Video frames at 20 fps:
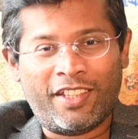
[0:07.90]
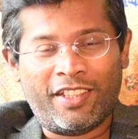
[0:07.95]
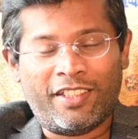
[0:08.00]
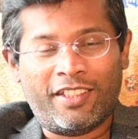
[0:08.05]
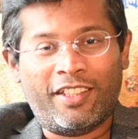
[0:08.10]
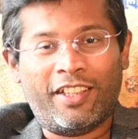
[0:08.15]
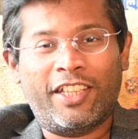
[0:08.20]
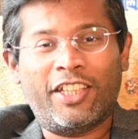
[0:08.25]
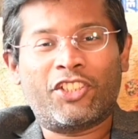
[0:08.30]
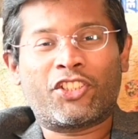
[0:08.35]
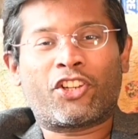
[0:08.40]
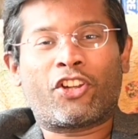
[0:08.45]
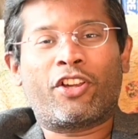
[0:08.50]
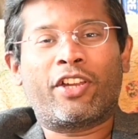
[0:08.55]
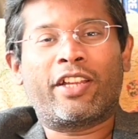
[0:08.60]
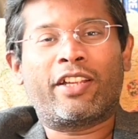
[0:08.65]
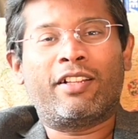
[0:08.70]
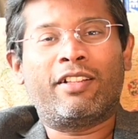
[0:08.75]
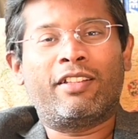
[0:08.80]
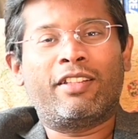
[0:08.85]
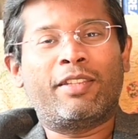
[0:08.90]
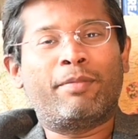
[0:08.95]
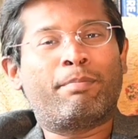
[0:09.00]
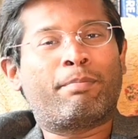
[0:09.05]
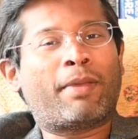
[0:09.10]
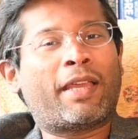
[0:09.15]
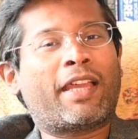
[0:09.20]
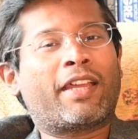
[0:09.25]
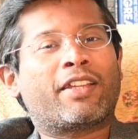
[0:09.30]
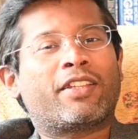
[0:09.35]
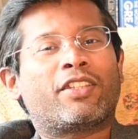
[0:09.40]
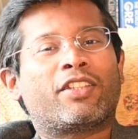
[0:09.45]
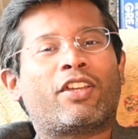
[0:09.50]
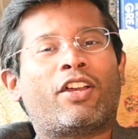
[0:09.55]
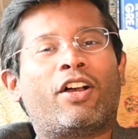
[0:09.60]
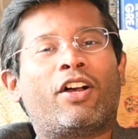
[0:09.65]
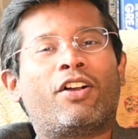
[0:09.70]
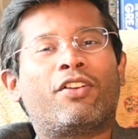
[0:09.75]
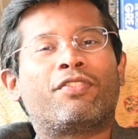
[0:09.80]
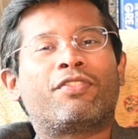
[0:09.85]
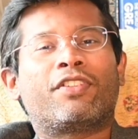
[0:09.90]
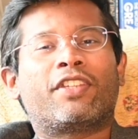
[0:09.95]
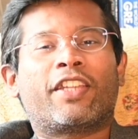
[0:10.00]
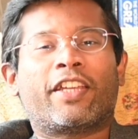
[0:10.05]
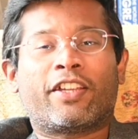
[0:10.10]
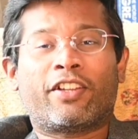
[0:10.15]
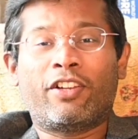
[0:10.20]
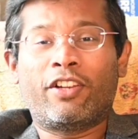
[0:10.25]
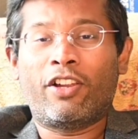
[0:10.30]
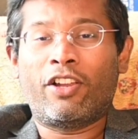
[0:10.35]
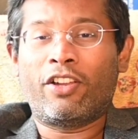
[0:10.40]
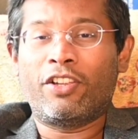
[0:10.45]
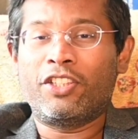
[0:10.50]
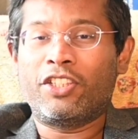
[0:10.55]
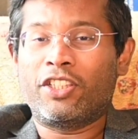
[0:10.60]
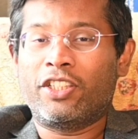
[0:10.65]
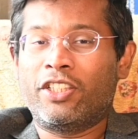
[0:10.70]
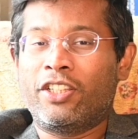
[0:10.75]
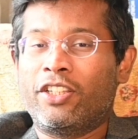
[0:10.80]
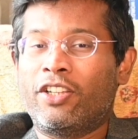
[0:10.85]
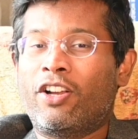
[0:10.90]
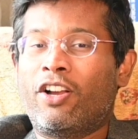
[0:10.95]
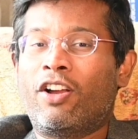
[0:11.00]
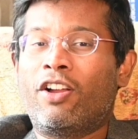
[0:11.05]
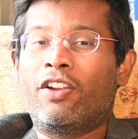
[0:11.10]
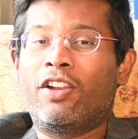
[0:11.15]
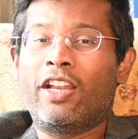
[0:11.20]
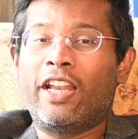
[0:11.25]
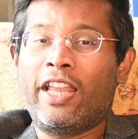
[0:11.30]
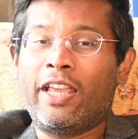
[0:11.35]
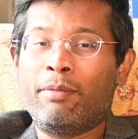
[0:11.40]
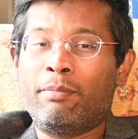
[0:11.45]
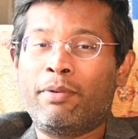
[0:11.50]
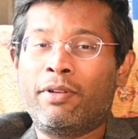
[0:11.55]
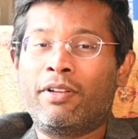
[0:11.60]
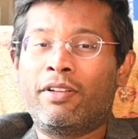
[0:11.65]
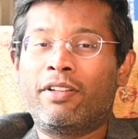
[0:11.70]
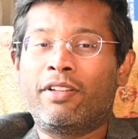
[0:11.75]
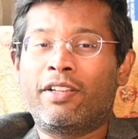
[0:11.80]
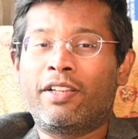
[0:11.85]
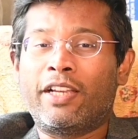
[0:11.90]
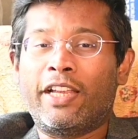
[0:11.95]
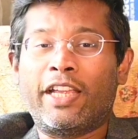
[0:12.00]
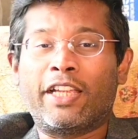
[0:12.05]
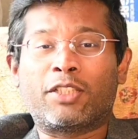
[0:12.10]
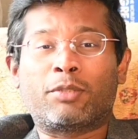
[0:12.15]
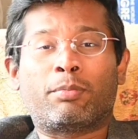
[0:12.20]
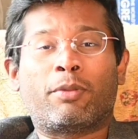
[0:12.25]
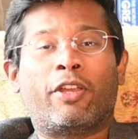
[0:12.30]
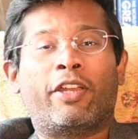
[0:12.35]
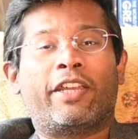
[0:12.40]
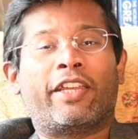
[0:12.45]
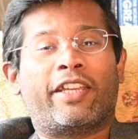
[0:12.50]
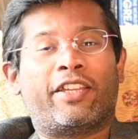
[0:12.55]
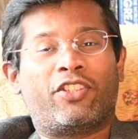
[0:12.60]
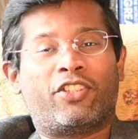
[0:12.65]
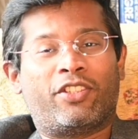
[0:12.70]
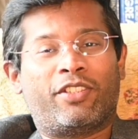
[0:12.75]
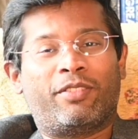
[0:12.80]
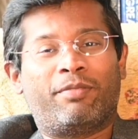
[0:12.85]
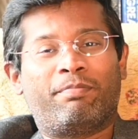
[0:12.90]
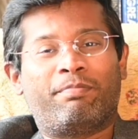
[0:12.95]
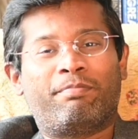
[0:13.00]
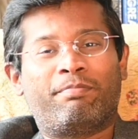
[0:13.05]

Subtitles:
the historical impact of technology on labor exploitation.